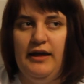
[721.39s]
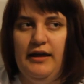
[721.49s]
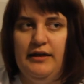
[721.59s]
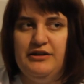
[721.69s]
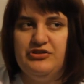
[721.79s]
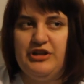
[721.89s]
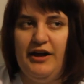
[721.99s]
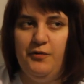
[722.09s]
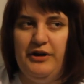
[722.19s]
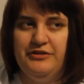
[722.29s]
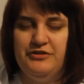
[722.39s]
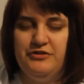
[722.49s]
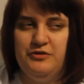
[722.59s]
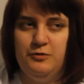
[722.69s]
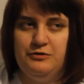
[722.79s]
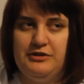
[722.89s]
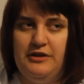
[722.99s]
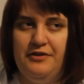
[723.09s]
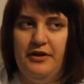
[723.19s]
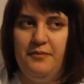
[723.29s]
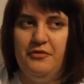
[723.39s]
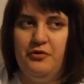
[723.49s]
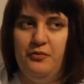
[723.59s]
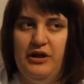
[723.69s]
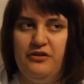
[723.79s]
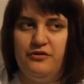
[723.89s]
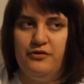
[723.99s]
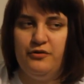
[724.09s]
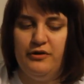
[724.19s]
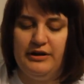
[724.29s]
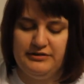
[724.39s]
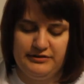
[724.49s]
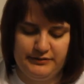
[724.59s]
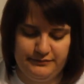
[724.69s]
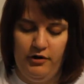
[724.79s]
and I went to see them with Chris.